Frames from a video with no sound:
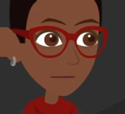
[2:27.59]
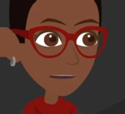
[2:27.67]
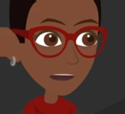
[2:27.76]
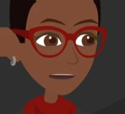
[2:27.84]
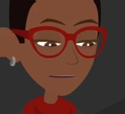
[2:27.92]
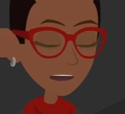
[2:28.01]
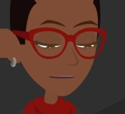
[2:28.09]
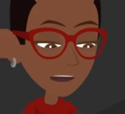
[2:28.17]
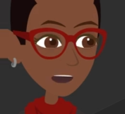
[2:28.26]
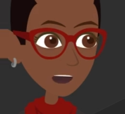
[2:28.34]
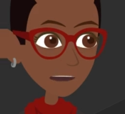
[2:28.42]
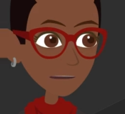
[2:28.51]
means your
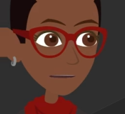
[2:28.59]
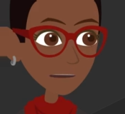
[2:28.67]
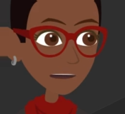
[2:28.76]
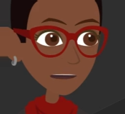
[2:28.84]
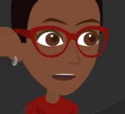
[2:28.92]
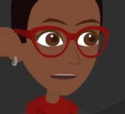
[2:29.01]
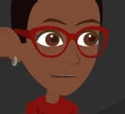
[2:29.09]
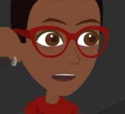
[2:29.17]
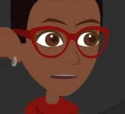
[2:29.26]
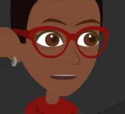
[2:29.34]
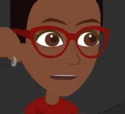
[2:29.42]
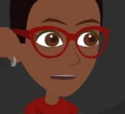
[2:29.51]
daughter is meeting grade
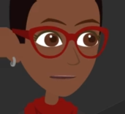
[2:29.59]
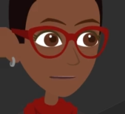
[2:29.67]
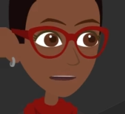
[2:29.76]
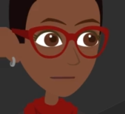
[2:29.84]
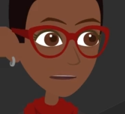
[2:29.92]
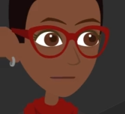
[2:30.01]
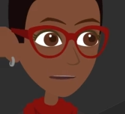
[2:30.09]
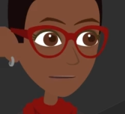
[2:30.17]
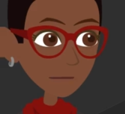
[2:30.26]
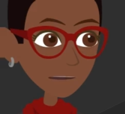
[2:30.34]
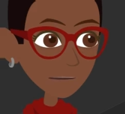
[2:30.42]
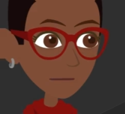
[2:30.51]
level
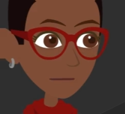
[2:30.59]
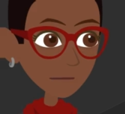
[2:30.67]
proficiency.